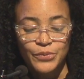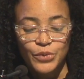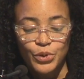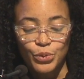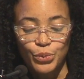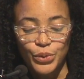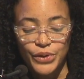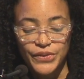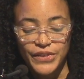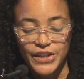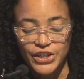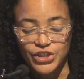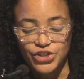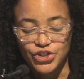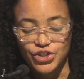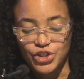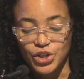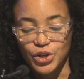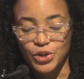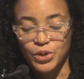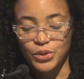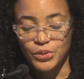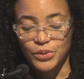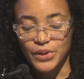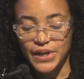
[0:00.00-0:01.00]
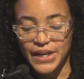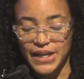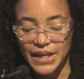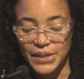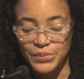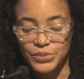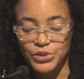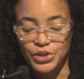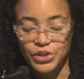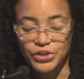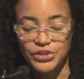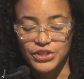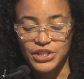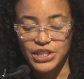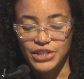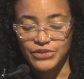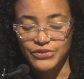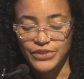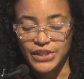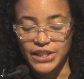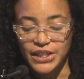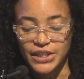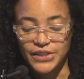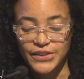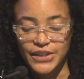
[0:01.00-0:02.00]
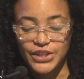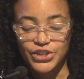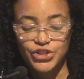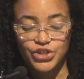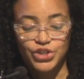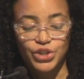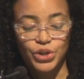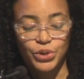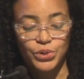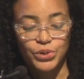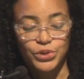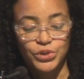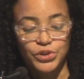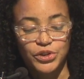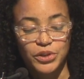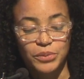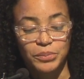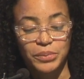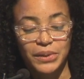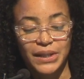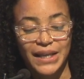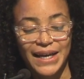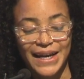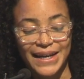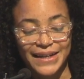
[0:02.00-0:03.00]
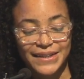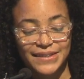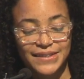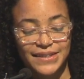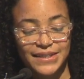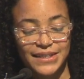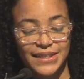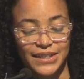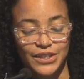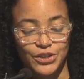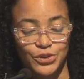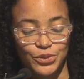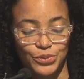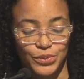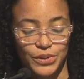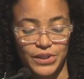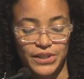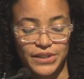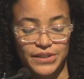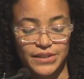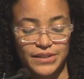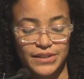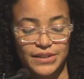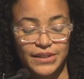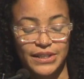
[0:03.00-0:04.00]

When they show apes on TV, they show you the black skinned ones.